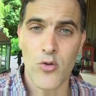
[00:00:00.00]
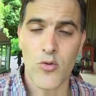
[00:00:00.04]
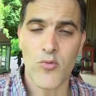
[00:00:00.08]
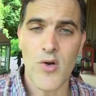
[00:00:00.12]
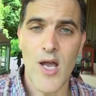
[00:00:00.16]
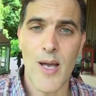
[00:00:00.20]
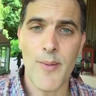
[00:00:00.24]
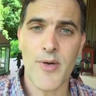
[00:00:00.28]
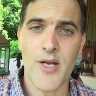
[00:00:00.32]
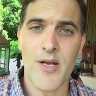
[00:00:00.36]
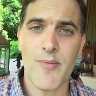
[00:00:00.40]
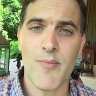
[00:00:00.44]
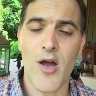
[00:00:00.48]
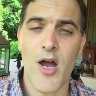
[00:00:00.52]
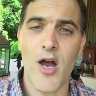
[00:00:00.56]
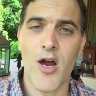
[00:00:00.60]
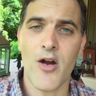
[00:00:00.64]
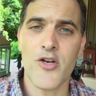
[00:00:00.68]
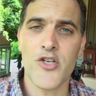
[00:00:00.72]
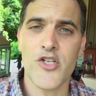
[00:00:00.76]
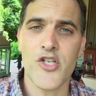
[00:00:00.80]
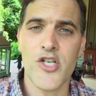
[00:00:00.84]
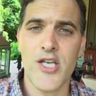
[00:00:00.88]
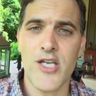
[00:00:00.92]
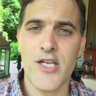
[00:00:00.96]
Ramana
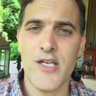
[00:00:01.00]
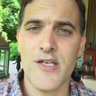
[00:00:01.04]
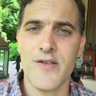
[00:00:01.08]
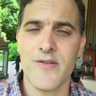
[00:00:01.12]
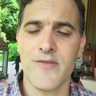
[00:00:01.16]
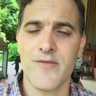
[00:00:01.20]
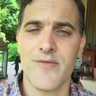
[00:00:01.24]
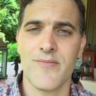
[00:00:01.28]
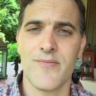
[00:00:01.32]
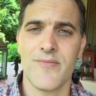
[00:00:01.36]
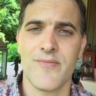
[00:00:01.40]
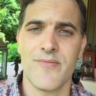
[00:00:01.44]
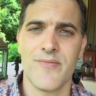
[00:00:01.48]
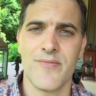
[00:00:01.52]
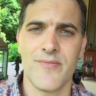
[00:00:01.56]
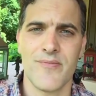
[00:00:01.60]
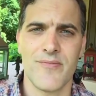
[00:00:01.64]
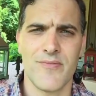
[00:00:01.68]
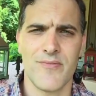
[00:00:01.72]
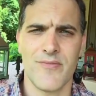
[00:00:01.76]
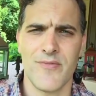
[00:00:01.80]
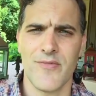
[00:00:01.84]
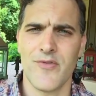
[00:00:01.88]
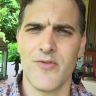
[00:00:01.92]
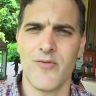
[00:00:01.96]
Maharshi,
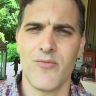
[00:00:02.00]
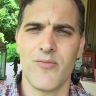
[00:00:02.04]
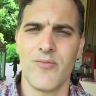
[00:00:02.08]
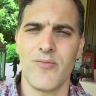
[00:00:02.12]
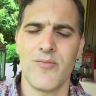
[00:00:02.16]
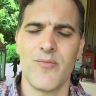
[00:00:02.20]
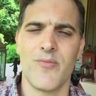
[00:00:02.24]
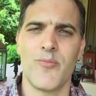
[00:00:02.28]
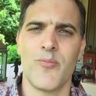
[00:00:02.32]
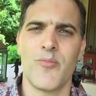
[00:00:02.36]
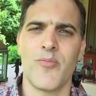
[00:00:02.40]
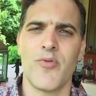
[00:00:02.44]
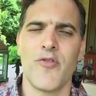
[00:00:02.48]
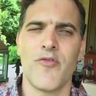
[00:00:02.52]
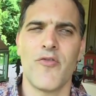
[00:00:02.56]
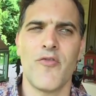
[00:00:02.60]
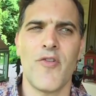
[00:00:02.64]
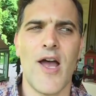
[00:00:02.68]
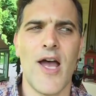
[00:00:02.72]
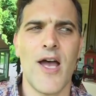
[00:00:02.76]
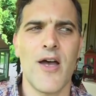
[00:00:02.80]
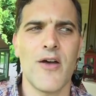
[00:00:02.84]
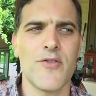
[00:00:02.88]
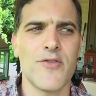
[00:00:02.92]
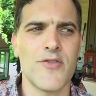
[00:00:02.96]

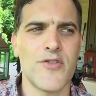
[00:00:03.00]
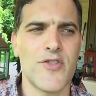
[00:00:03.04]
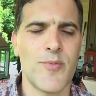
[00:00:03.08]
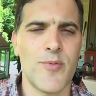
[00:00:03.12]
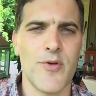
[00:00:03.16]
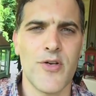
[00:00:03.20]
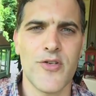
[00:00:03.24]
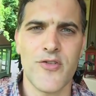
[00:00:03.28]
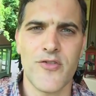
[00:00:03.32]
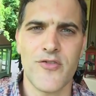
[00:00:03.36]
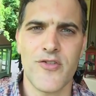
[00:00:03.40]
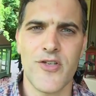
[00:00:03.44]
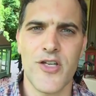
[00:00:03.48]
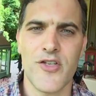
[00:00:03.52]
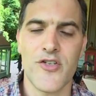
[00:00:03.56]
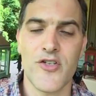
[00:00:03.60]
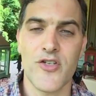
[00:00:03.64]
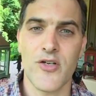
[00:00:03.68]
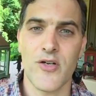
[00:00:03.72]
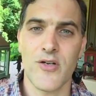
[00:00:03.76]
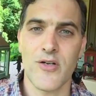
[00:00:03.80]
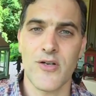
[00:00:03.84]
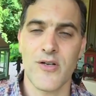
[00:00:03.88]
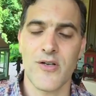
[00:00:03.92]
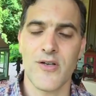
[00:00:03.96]
profound spiritual
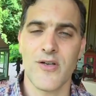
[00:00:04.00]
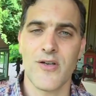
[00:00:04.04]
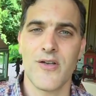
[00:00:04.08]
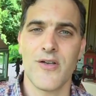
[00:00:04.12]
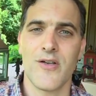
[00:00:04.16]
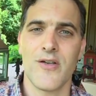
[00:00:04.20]
teacher,